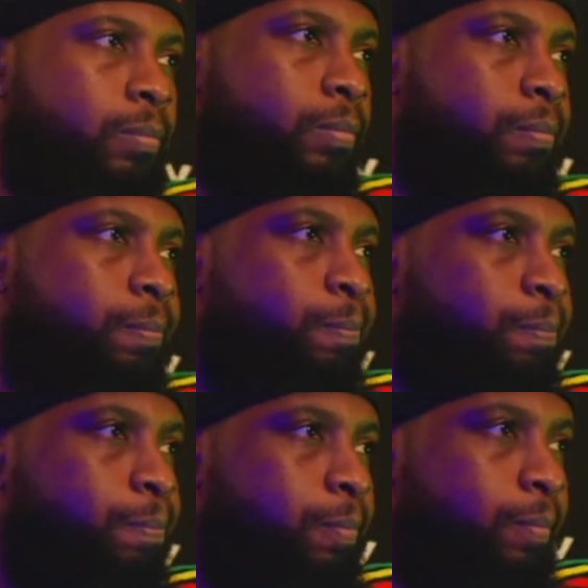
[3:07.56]

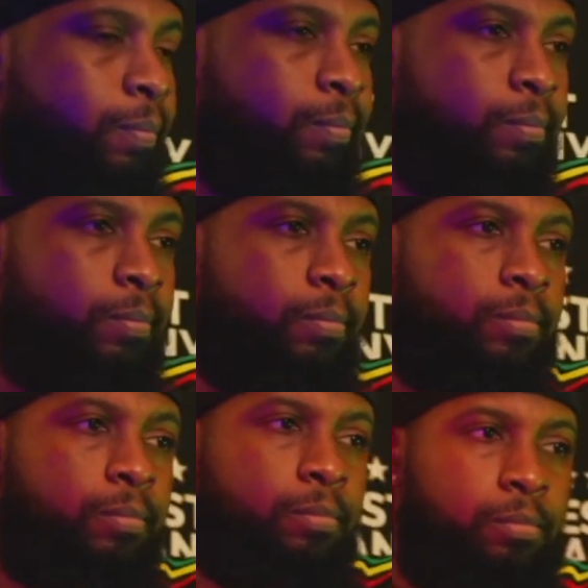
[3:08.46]

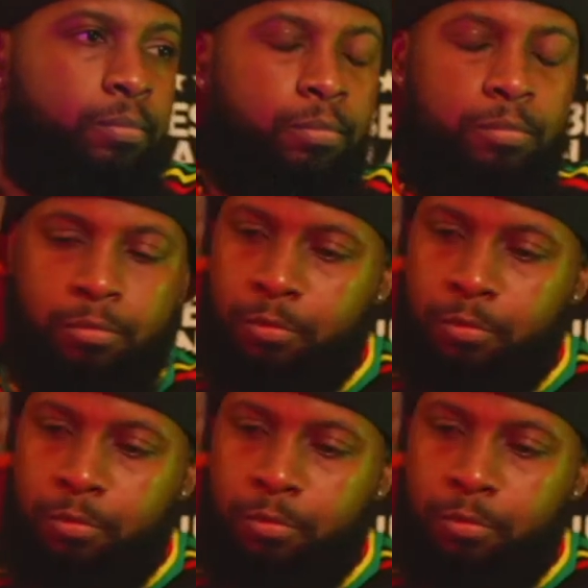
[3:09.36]
[no speech]